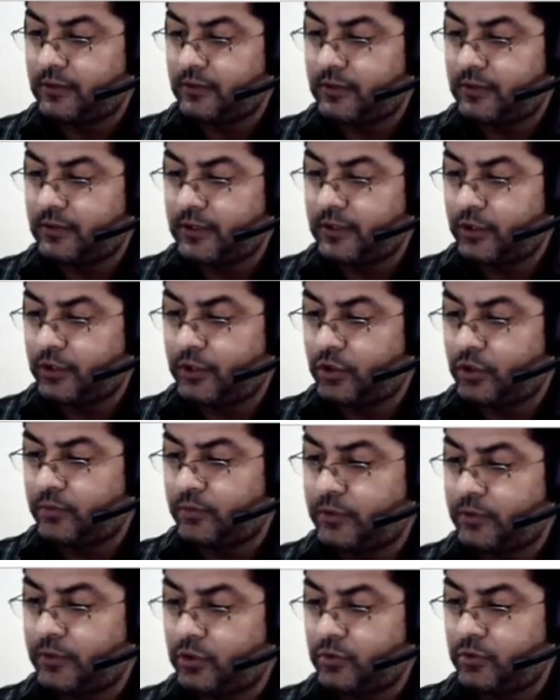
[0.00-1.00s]
k
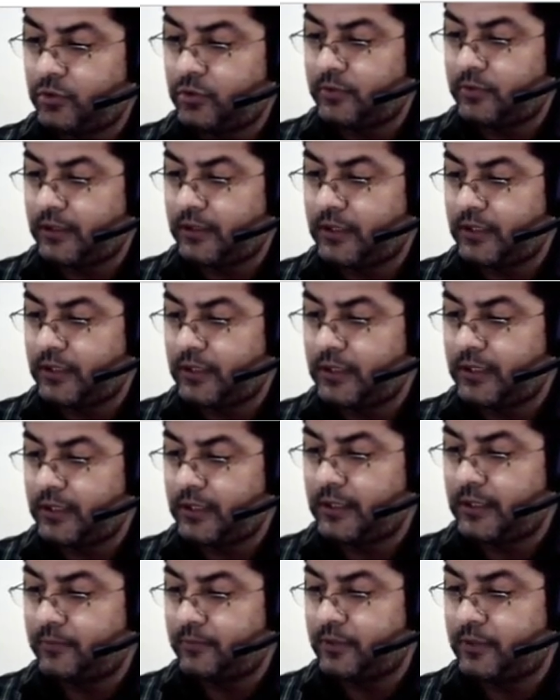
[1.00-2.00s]
cube into bracket
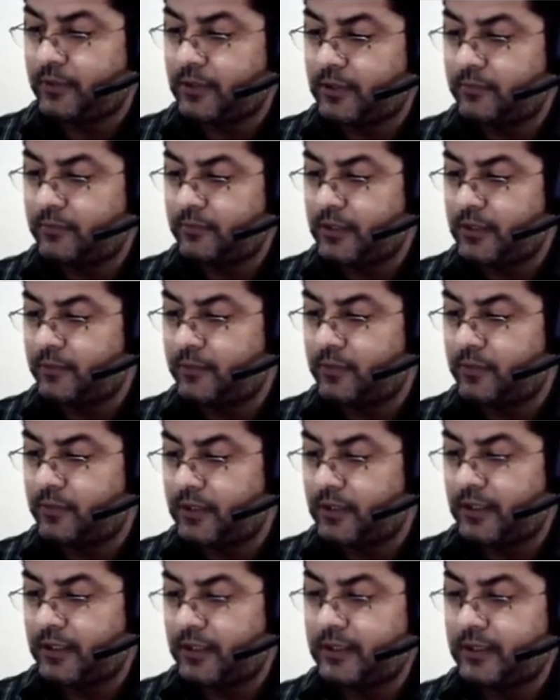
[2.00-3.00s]
a plus b
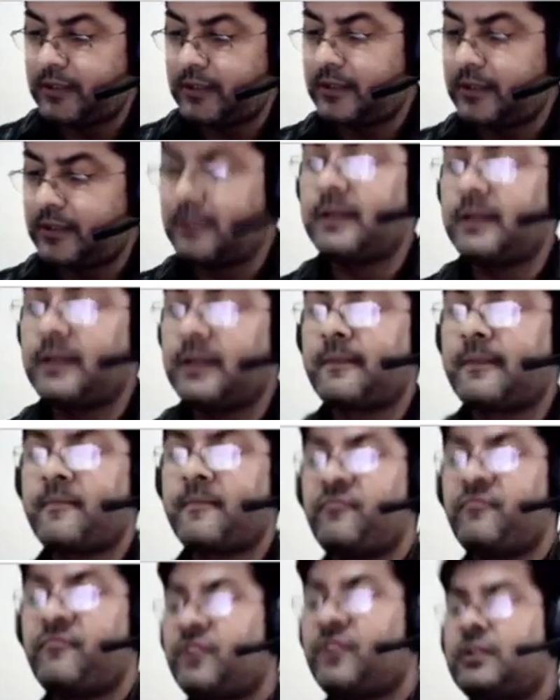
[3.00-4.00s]
plus c.
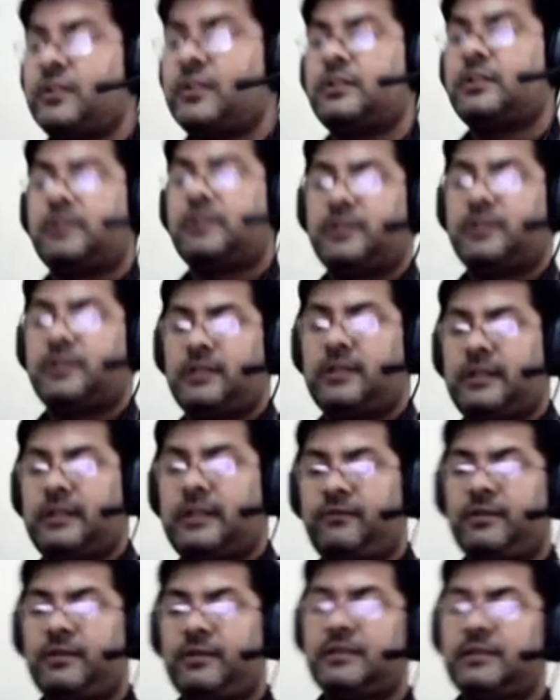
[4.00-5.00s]
This is the
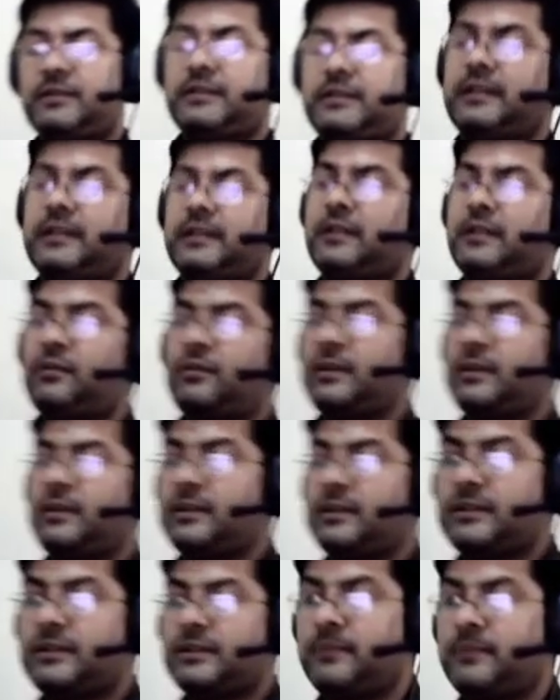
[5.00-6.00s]
left hand side. Now let
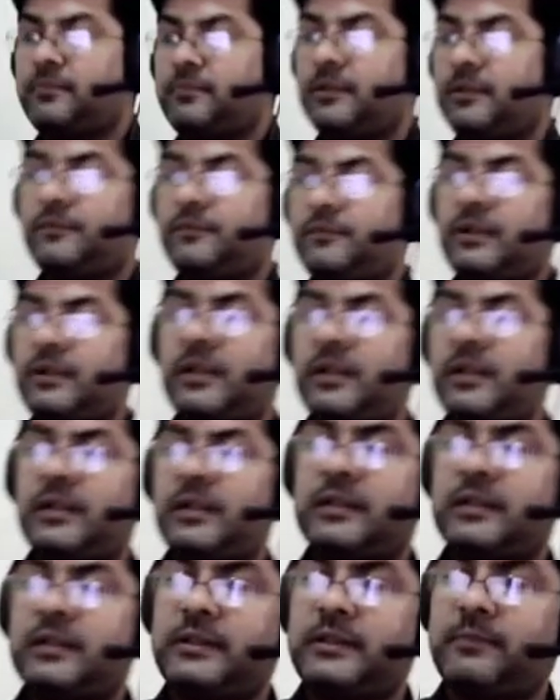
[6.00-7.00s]
us
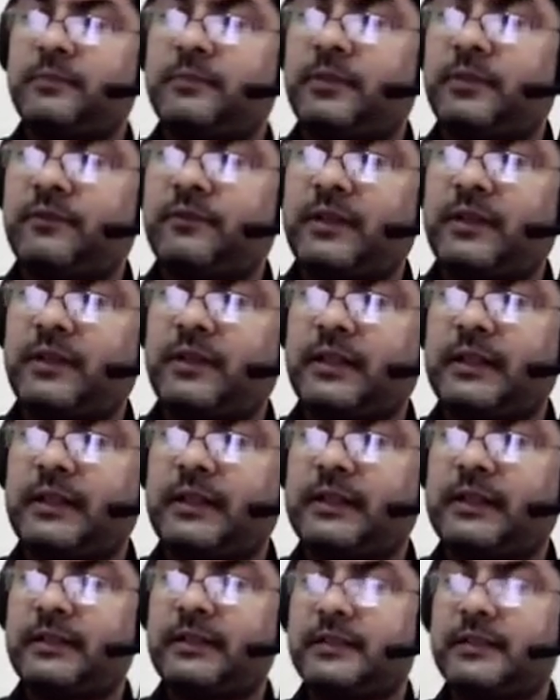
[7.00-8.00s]
simplify
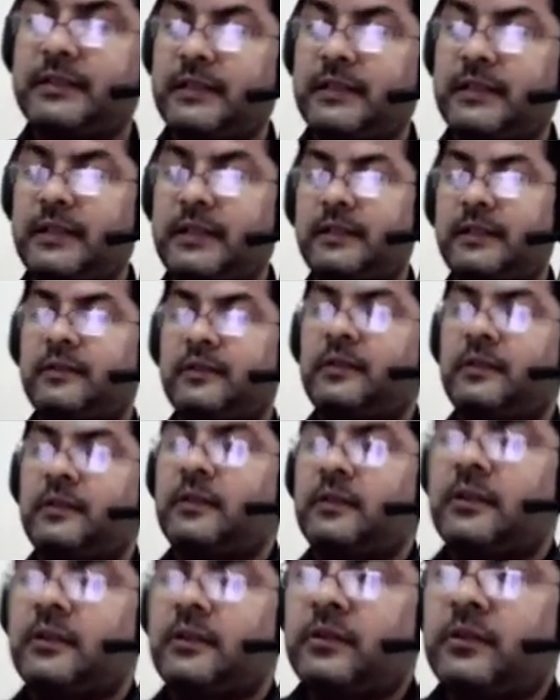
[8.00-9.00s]
right hand side.
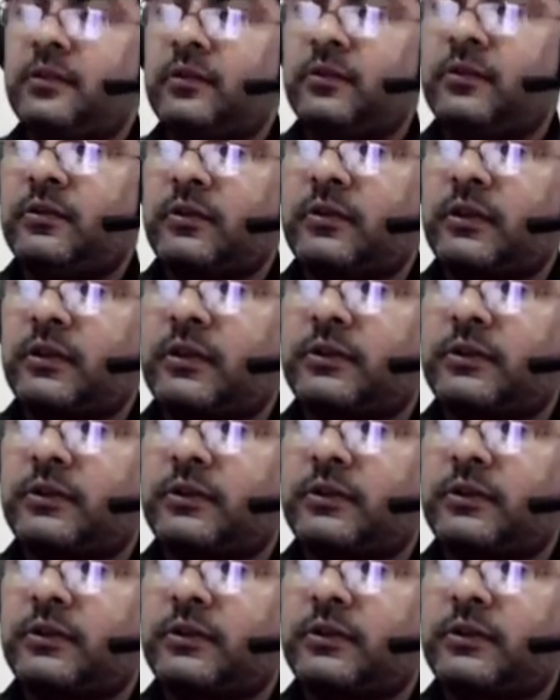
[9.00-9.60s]
Okay,